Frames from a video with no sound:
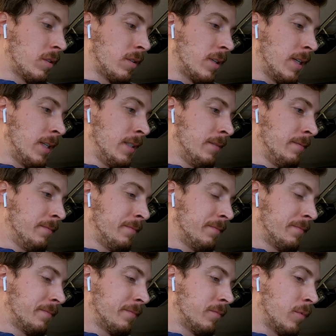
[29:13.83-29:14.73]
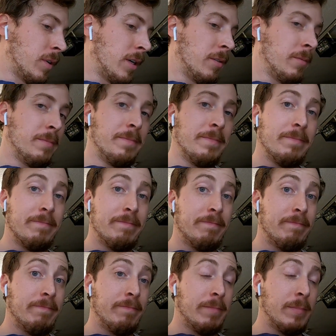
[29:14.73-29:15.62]
All right well,
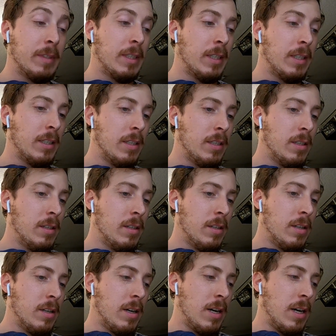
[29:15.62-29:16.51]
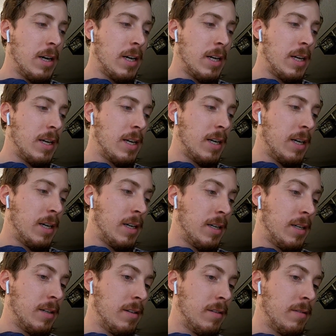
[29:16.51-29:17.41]
I,
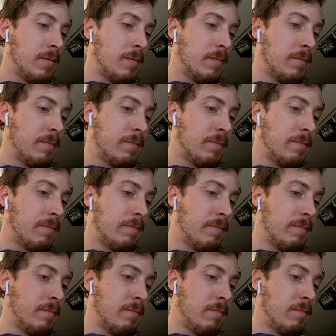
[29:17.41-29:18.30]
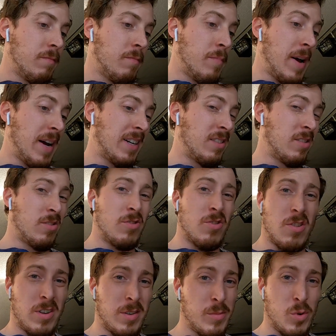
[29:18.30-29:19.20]
uh, back to the
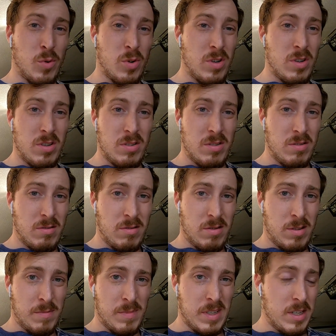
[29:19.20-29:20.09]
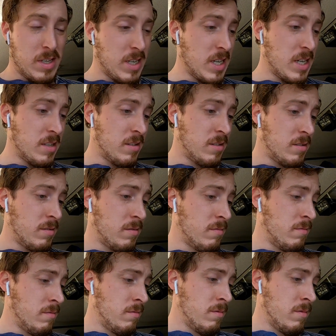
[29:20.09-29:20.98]
drawing board or something, I guess.
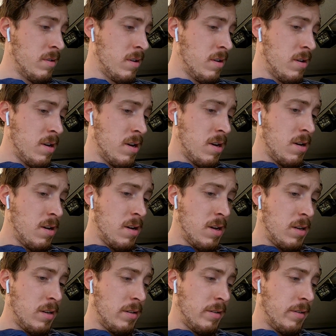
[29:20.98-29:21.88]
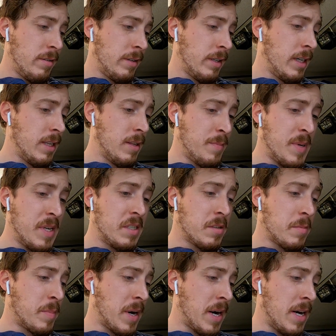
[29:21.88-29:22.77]
I get a
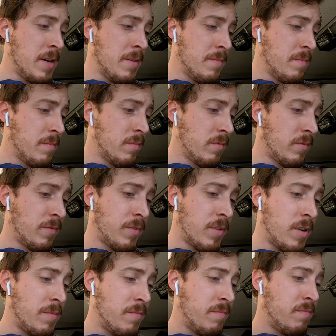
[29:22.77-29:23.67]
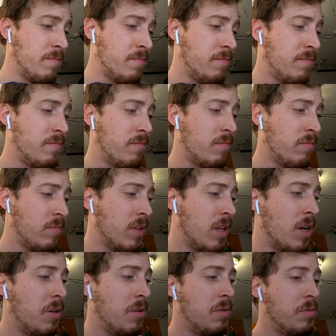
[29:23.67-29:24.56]
piece of pipe from
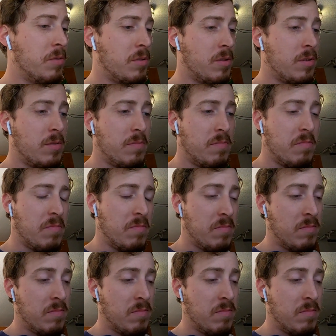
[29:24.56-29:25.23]
Lowe's.